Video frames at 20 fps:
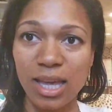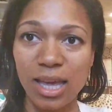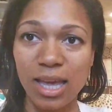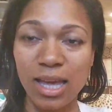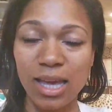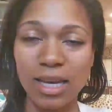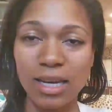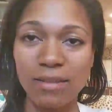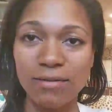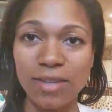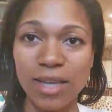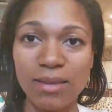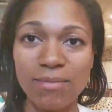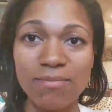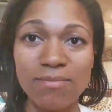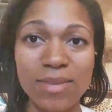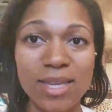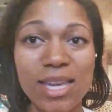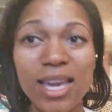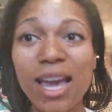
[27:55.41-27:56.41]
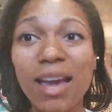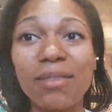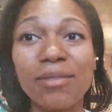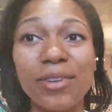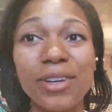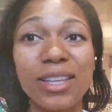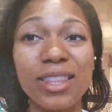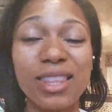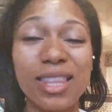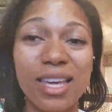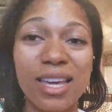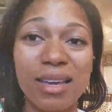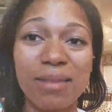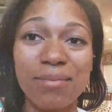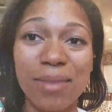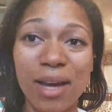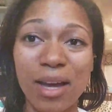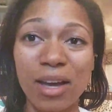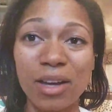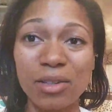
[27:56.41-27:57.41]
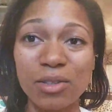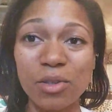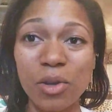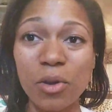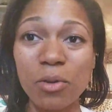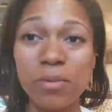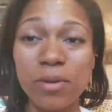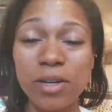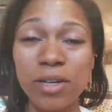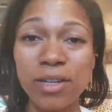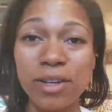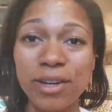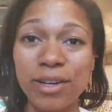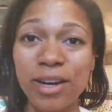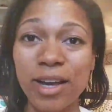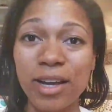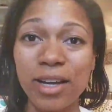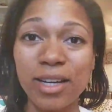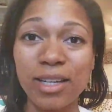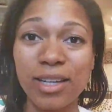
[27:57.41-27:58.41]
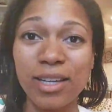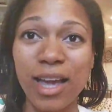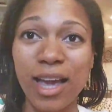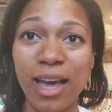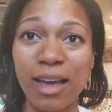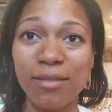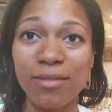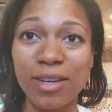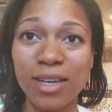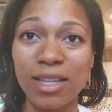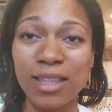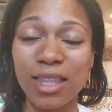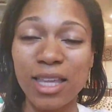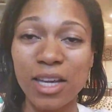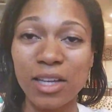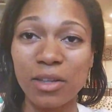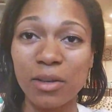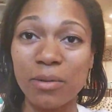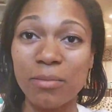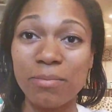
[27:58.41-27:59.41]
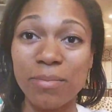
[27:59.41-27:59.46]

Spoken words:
And if they meet everything by October, they're not going to have anything in their